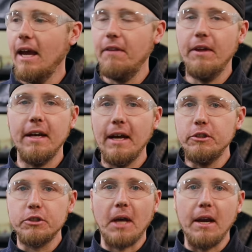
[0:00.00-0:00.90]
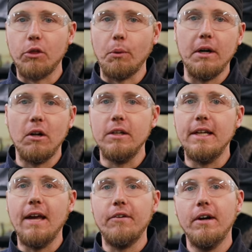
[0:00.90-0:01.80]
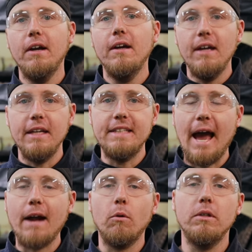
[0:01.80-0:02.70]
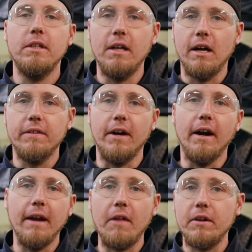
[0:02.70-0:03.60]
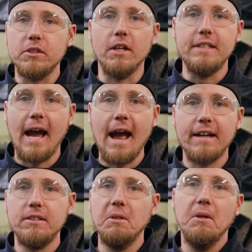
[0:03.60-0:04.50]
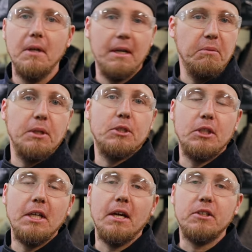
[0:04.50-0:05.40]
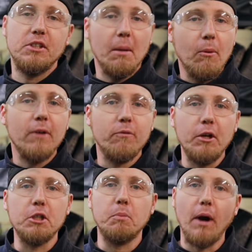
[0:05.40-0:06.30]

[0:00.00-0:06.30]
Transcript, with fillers: And then I just kind of threaded it all together and tack welded it on there. Now that it's all tacked, we get to see a somewhat finished